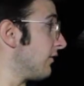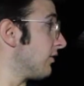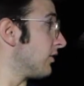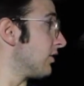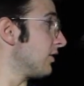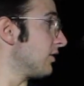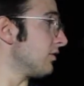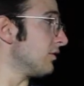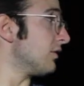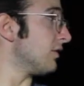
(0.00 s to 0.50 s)
a
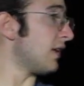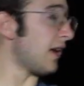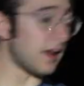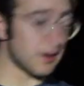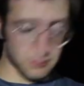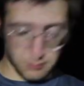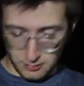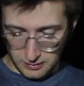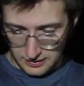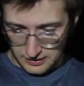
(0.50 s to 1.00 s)
little
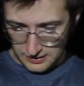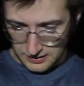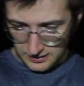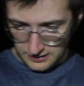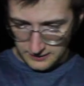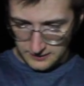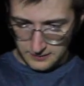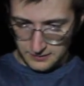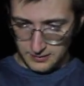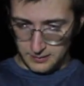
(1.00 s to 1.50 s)
Ned rig
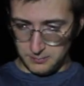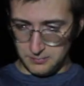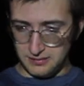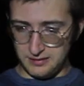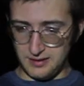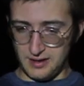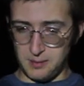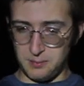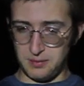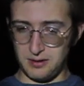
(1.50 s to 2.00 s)
um,
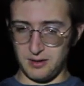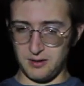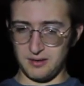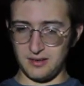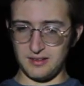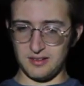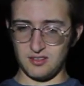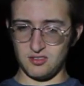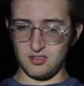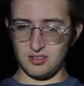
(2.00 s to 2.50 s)
set up here.
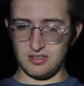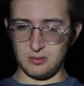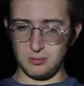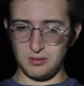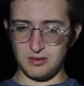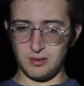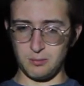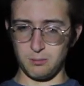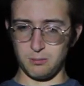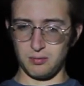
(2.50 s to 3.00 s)
This is just
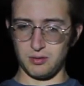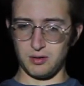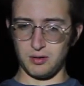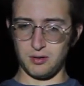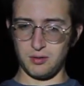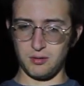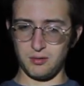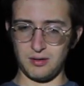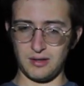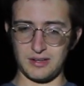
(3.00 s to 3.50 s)
with a
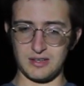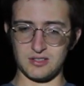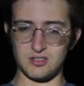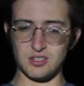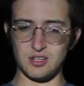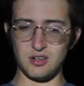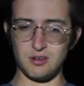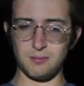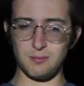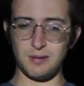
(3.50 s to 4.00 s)
blue, like a
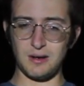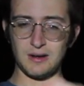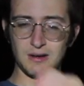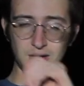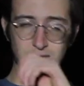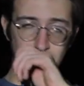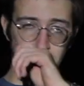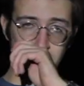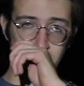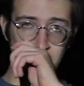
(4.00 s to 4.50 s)
jitterbug
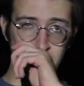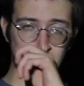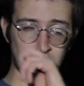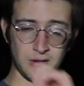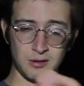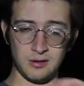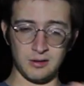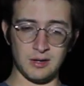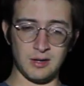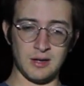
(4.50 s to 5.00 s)
sort of
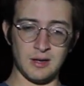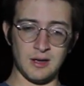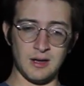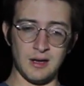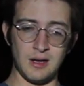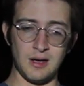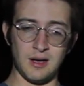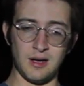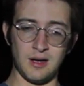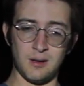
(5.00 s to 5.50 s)
colored
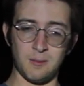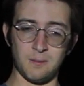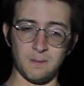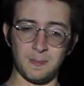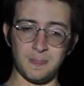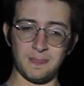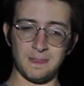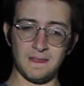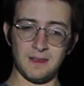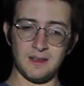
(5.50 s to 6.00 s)
um,
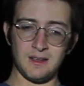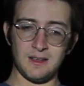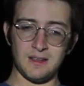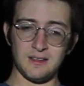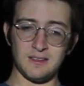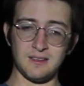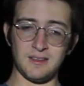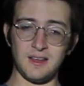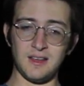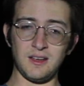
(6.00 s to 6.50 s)

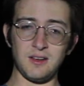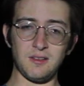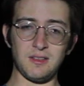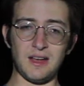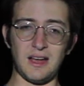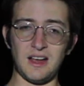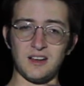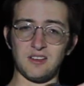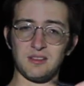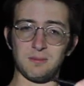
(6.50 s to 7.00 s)
Senko
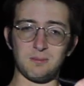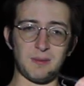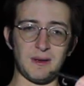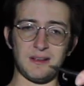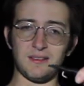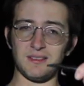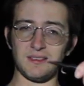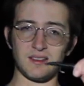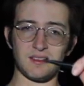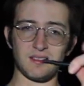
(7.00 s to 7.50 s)
that I just
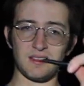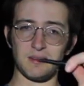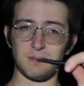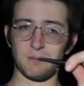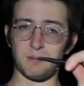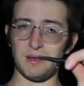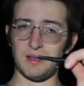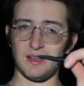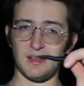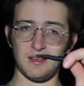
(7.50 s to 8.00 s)
basically
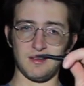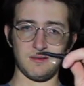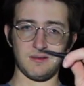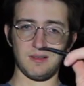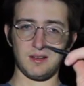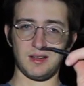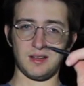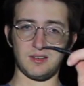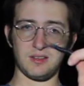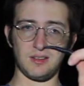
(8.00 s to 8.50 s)
bit
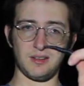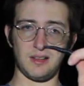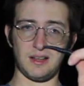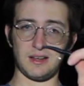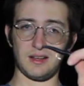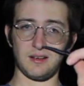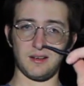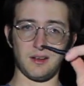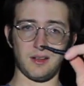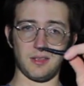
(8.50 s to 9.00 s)
into
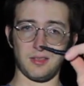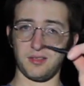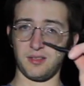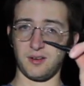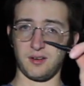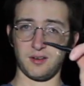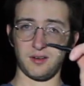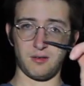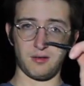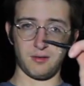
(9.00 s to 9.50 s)
like a
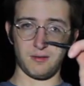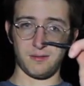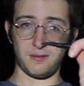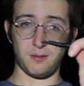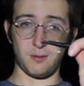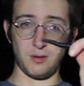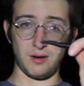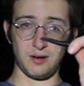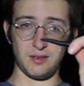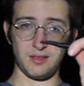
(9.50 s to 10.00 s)
third or a
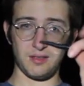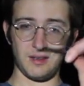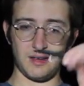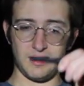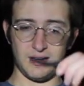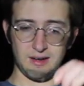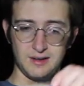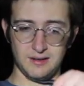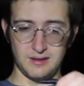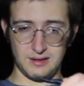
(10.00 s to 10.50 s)
fourth.
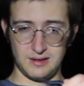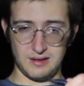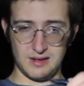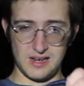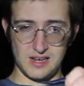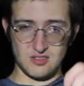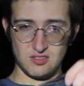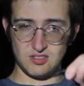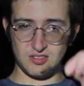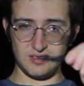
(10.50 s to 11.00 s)
And uh,
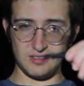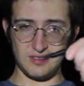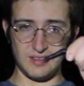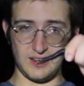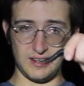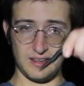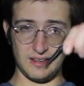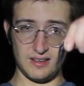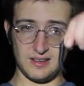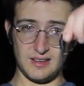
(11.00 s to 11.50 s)
it's just
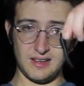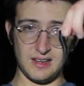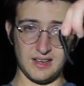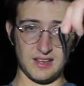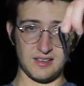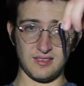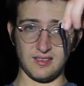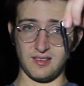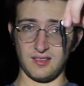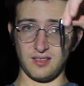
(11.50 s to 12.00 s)
like,
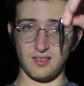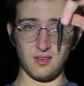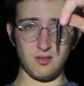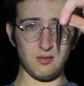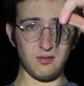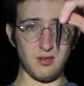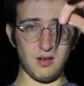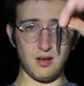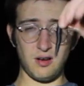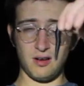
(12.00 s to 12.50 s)
it's a
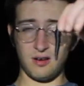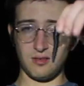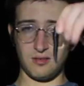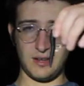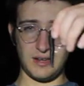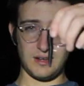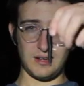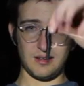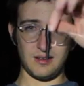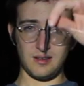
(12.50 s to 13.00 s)
little long,
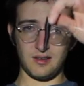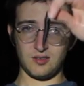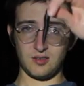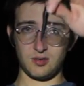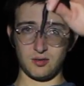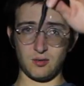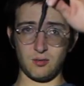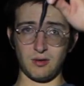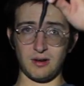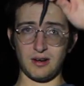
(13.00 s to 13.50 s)
like a
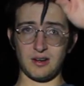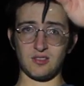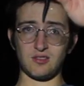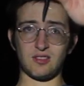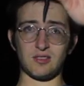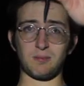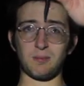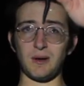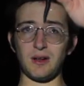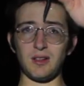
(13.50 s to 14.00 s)
short,
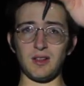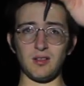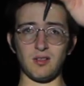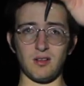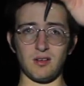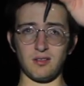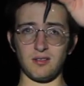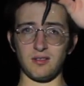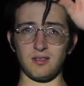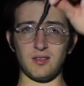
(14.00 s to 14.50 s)
just barely
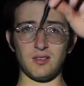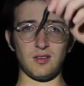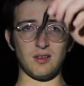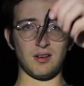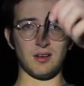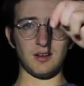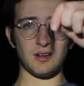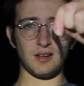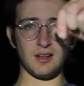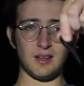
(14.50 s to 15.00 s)
longer than the hook,